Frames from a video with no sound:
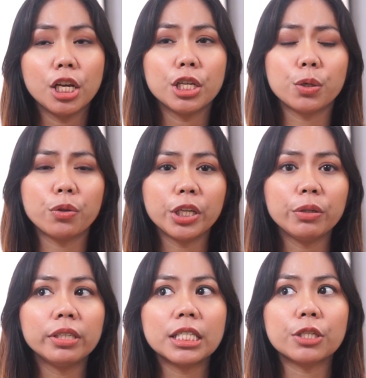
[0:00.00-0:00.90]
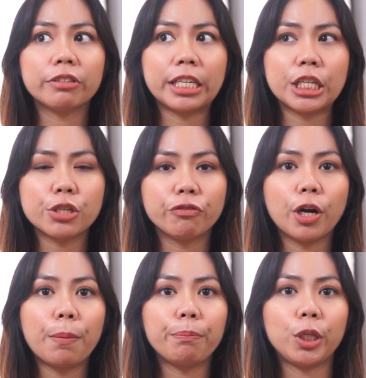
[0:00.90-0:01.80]
So the units range
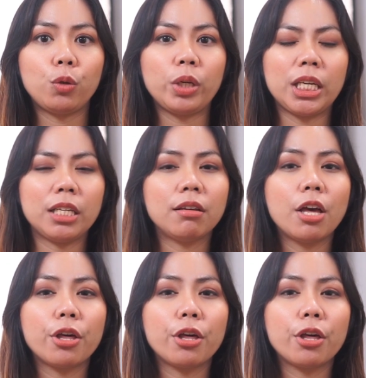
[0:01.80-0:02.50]
from between